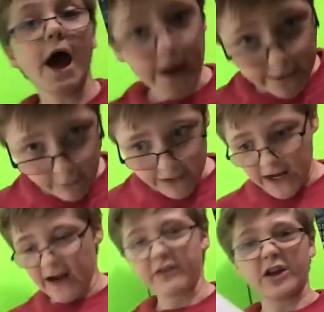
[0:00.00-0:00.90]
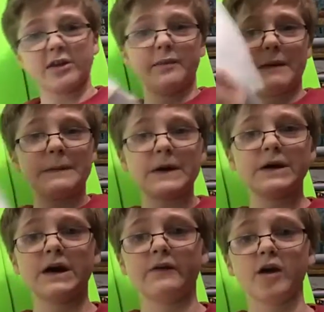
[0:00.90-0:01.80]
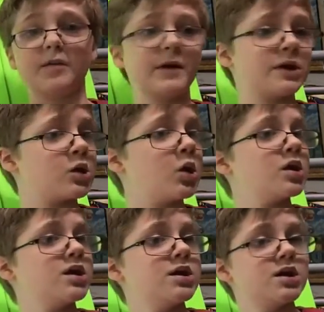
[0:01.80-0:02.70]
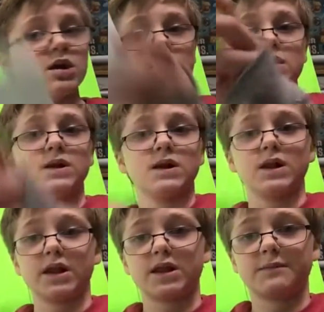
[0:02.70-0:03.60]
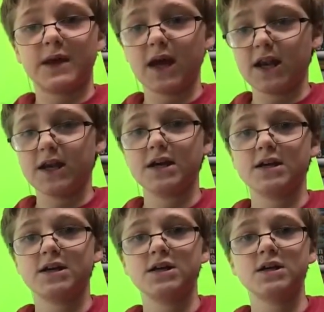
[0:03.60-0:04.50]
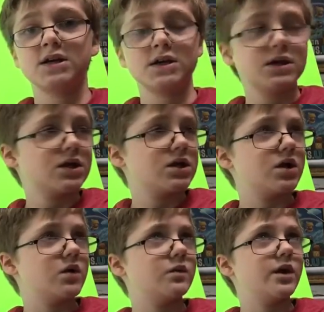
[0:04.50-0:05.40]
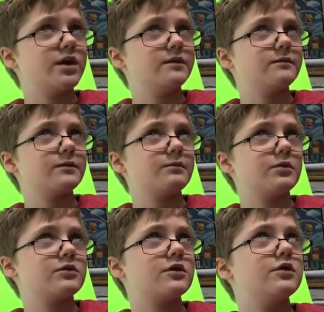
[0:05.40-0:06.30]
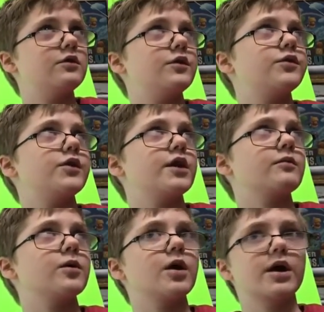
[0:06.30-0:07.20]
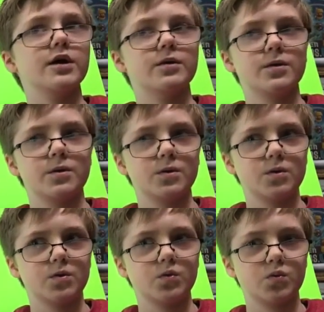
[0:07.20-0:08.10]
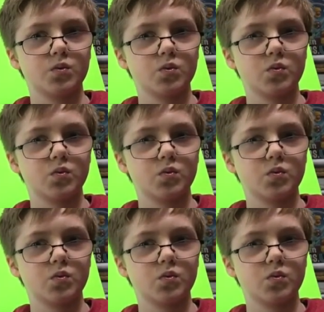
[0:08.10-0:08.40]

Anyway, yeah, I've got some paper. I've got a pencil. Let's begin. Oh, Ren, I'm supposed to do the thing where I, oh,